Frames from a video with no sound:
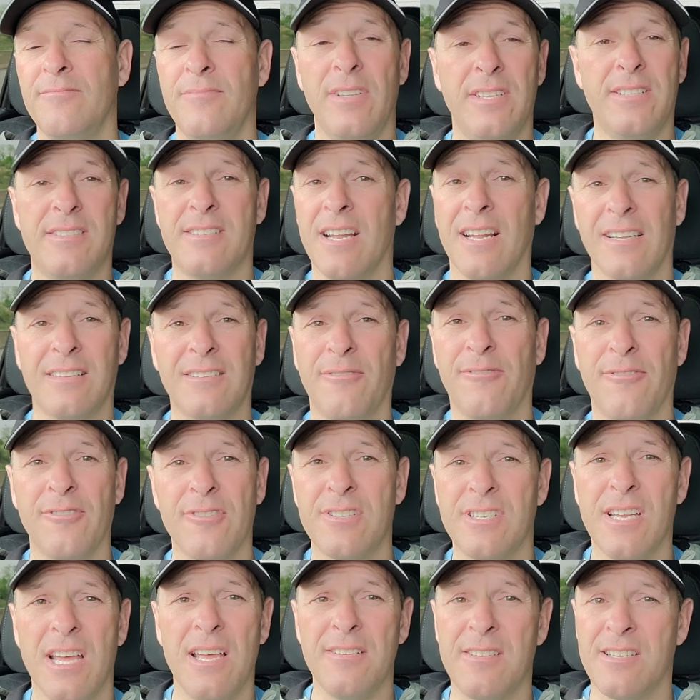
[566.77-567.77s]
It's not the
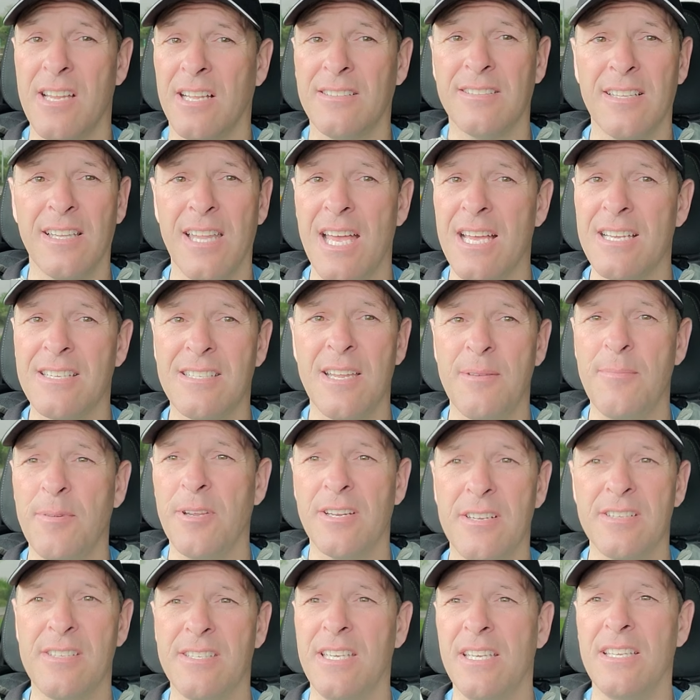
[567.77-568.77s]
first time. It's not the last time
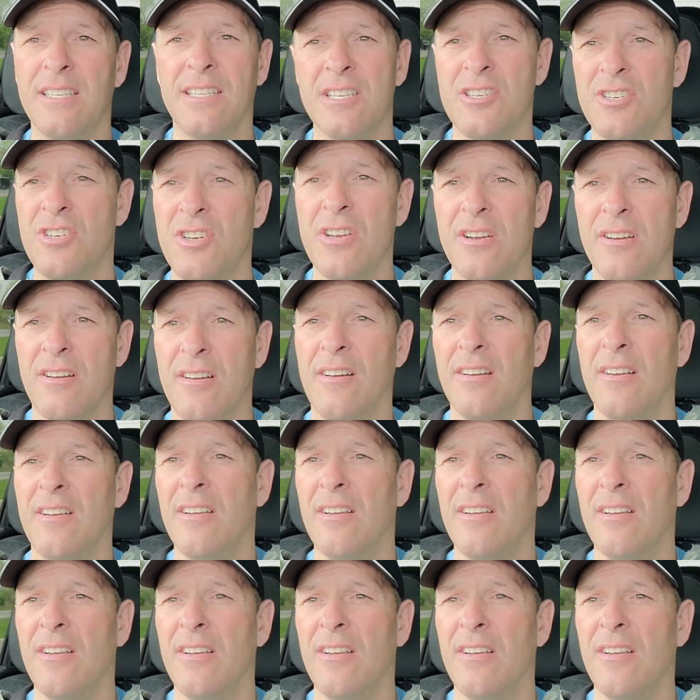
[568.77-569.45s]
you're going to see it this year.